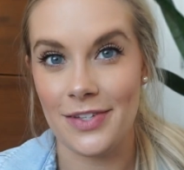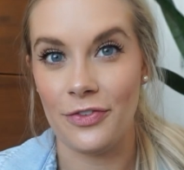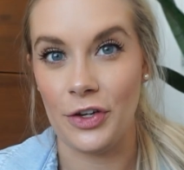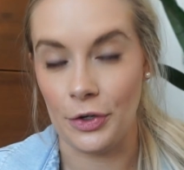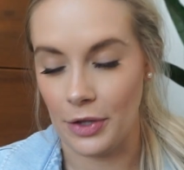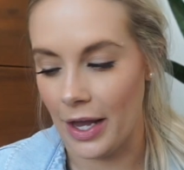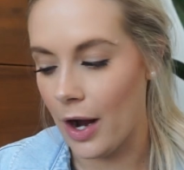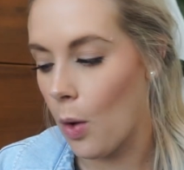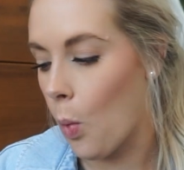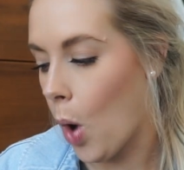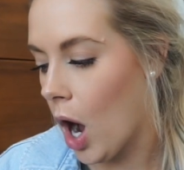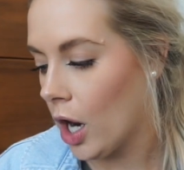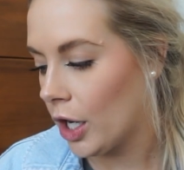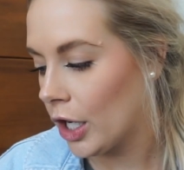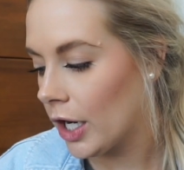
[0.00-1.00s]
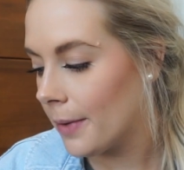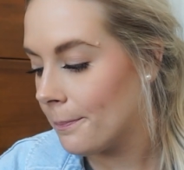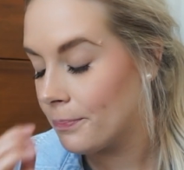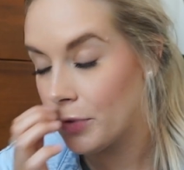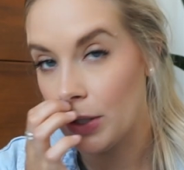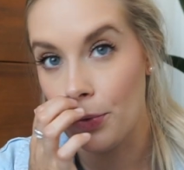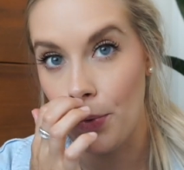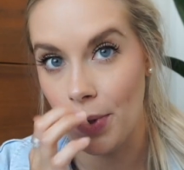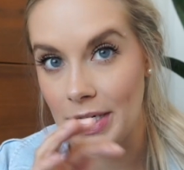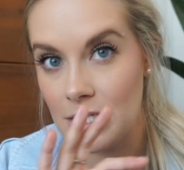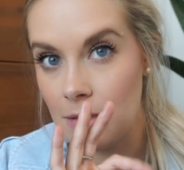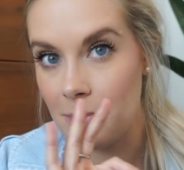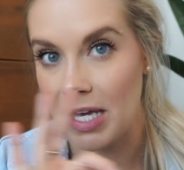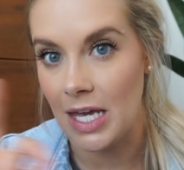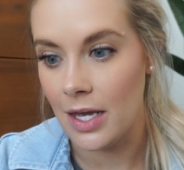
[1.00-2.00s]
If you're like a walker, you're going
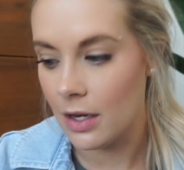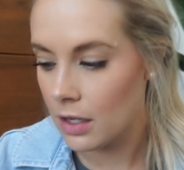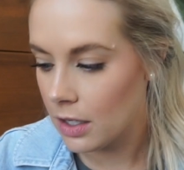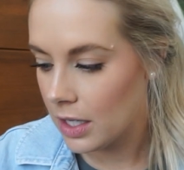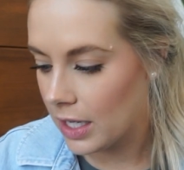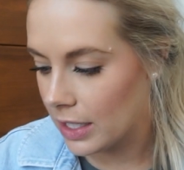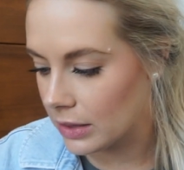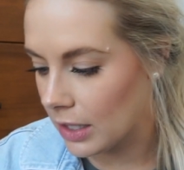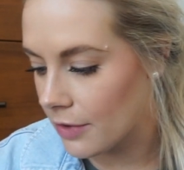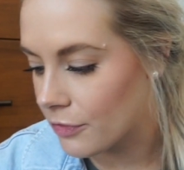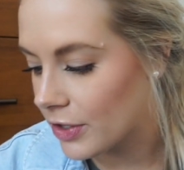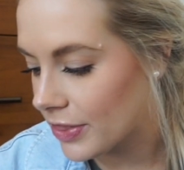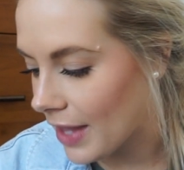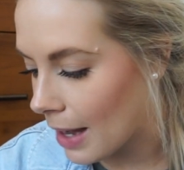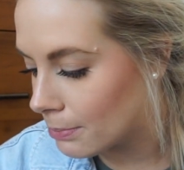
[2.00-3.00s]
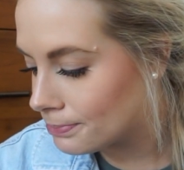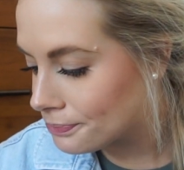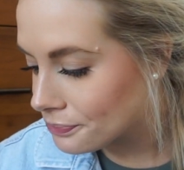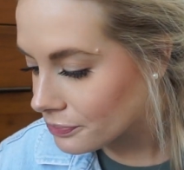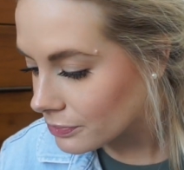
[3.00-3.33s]
to be in love with them.